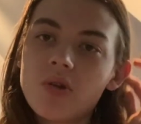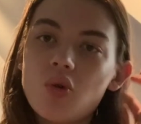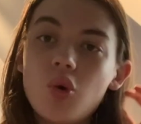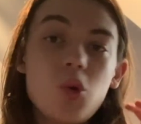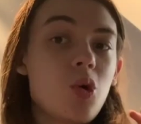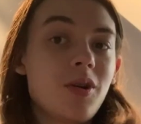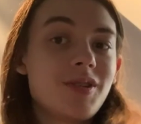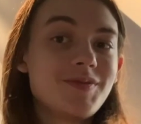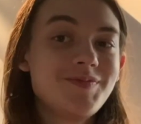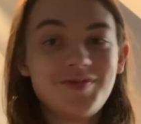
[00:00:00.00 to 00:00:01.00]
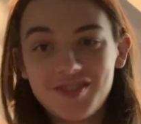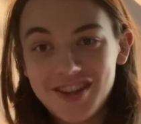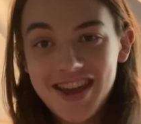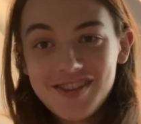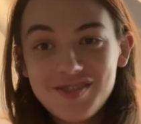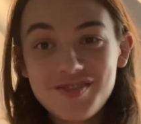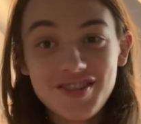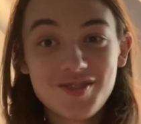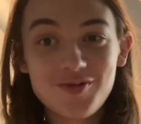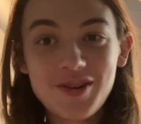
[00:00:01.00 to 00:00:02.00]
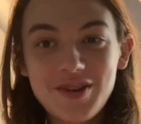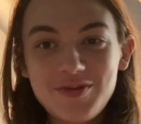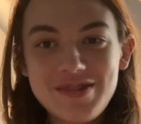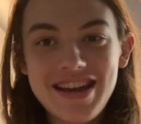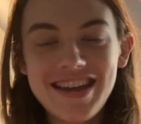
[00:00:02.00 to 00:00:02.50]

or just run away.